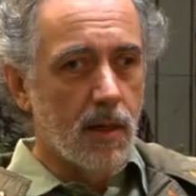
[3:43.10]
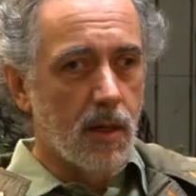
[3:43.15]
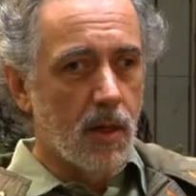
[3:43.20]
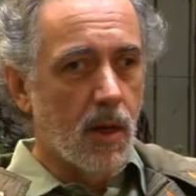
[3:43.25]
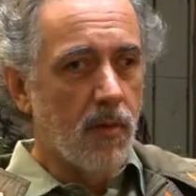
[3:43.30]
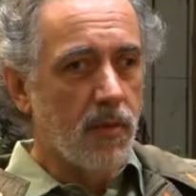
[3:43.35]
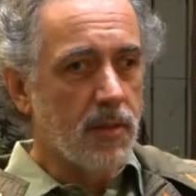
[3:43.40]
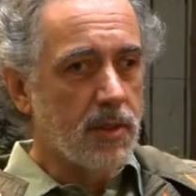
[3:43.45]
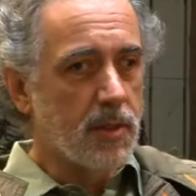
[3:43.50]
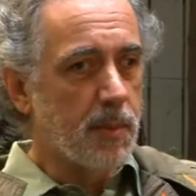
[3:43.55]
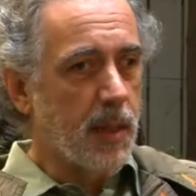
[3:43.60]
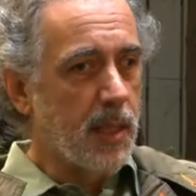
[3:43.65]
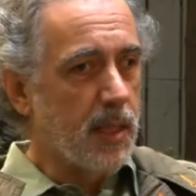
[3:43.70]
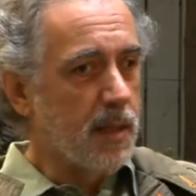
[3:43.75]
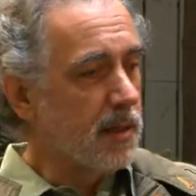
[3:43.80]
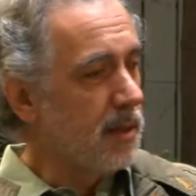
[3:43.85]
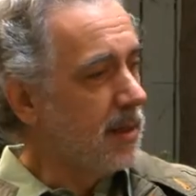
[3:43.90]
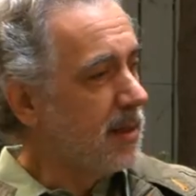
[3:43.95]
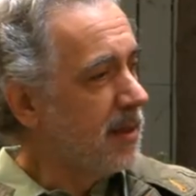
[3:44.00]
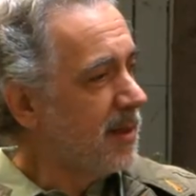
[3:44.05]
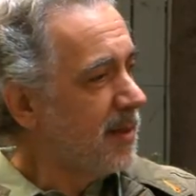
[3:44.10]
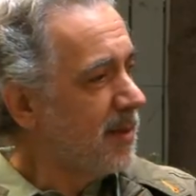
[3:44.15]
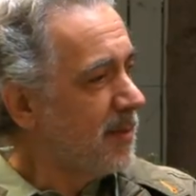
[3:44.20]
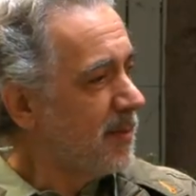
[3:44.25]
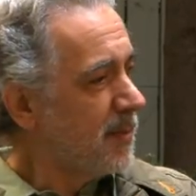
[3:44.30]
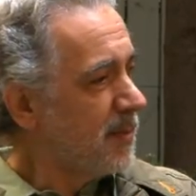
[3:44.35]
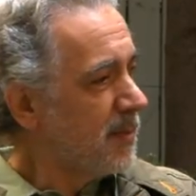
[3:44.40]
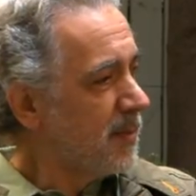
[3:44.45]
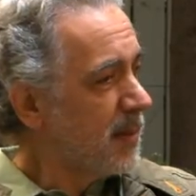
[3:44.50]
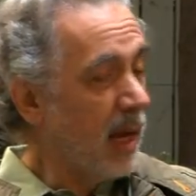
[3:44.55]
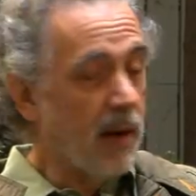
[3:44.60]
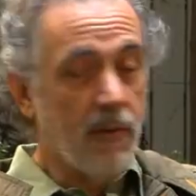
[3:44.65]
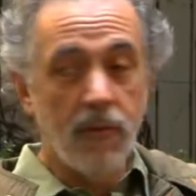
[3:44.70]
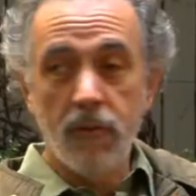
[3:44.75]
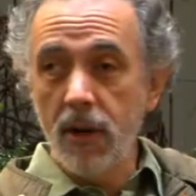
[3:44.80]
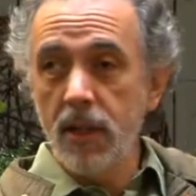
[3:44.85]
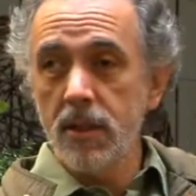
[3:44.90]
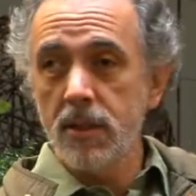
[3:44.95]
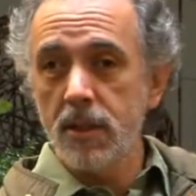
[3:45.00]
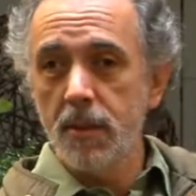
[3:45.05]
love is better. And
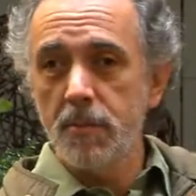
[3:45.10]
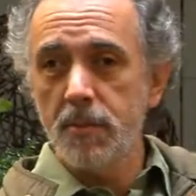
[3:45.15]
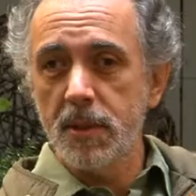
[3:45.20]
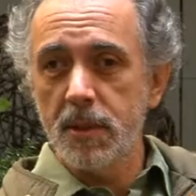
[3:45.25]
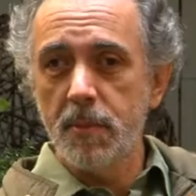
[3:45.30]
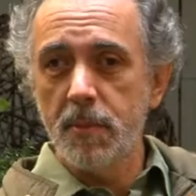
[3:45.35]
friendship is